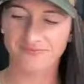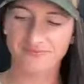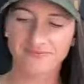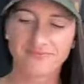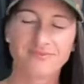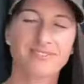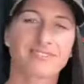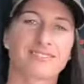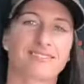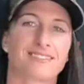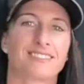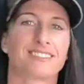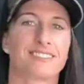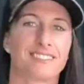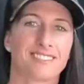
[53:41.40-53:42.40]

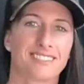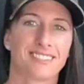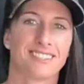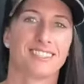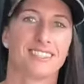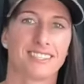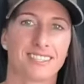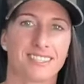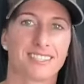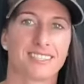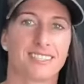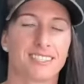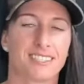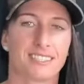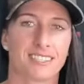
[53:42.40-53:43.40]

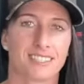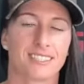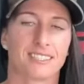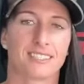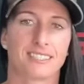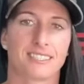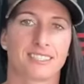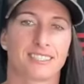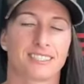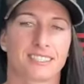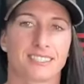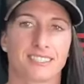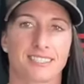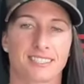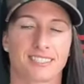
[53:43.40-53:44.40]

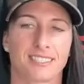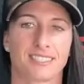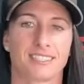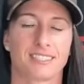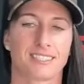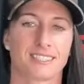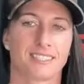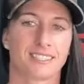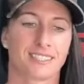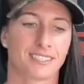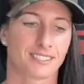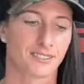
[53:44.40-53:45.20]
This person isn't speaking.